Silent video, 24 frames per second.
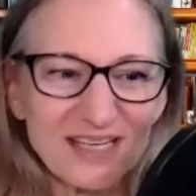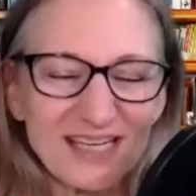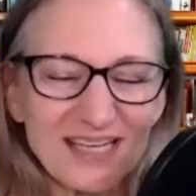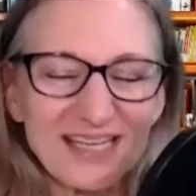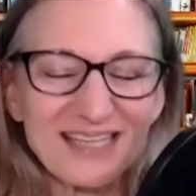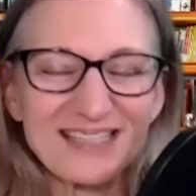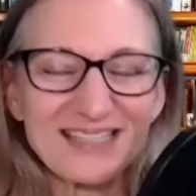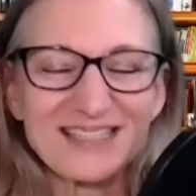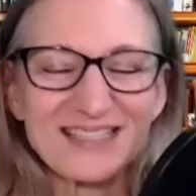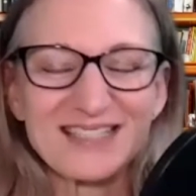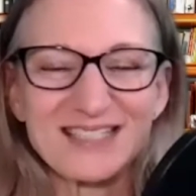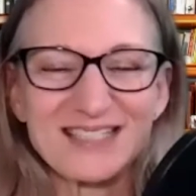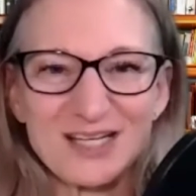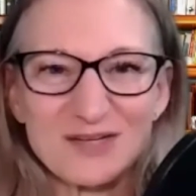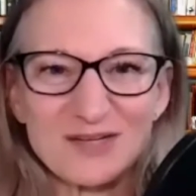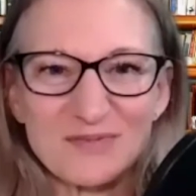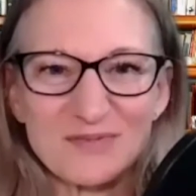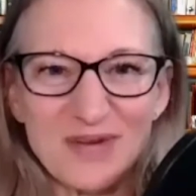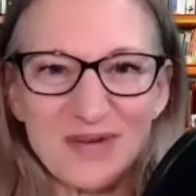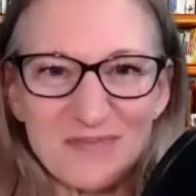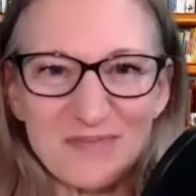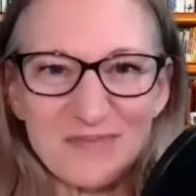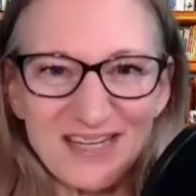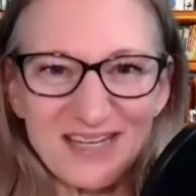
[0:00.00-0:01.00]
extend
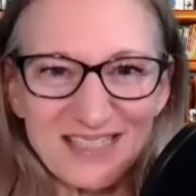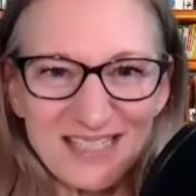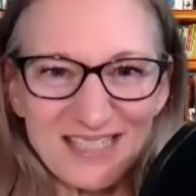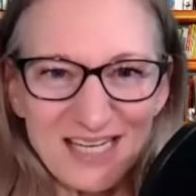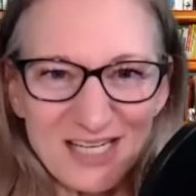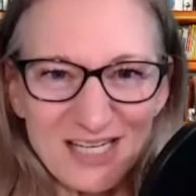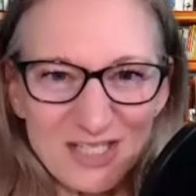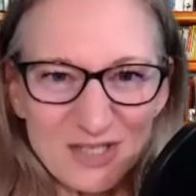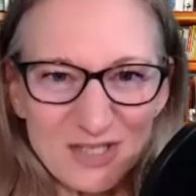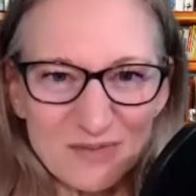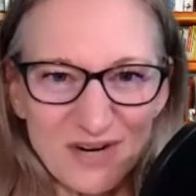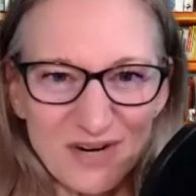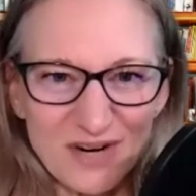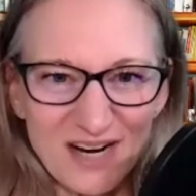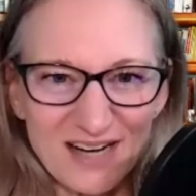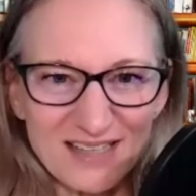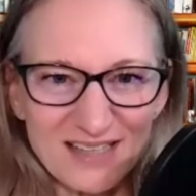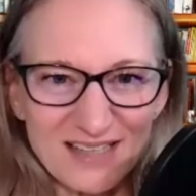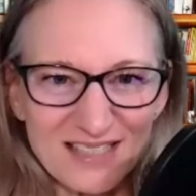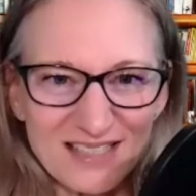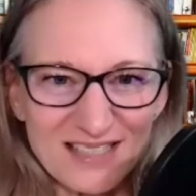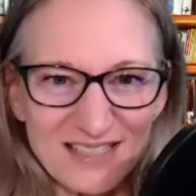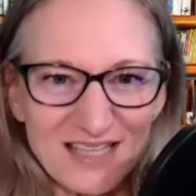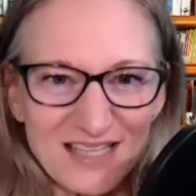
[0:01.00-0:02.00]
my meditation
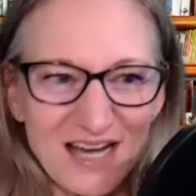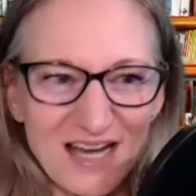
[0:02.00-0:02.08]
practice.